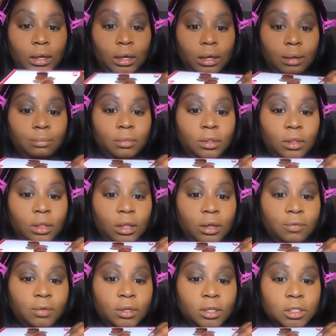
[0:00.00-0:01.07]
Loving
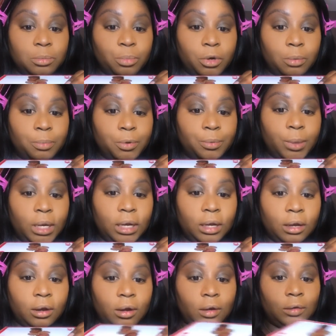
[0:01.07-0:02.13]
this purple right
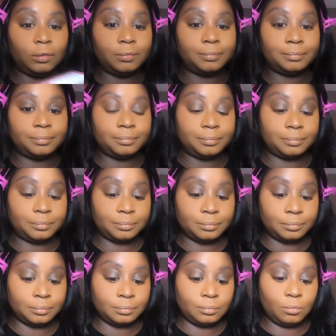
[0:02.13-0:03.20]
here,
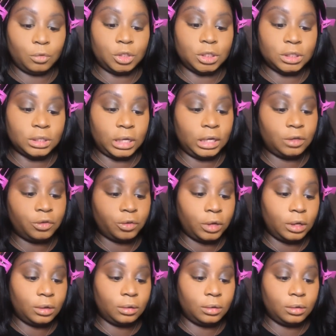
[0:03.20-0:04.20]
which is Adrian.